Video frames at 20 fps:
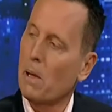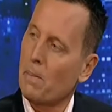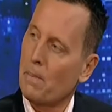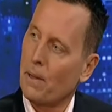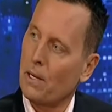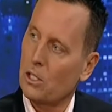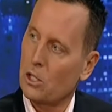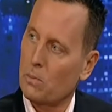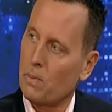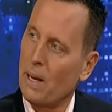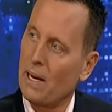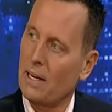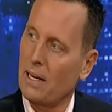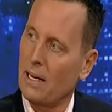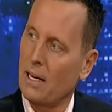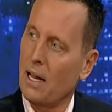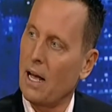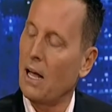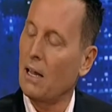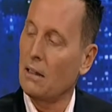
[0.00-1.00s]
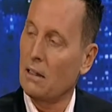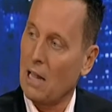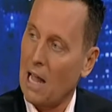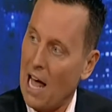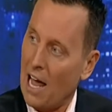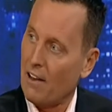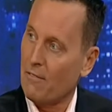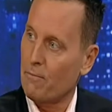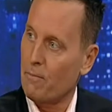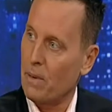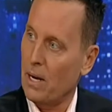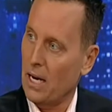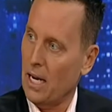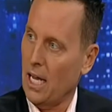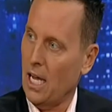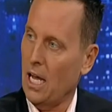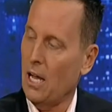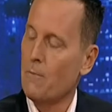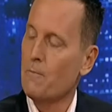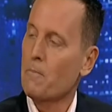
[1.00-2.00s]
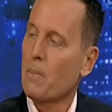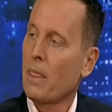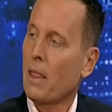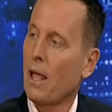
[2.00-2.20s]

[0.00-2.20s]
people are spending a lot of money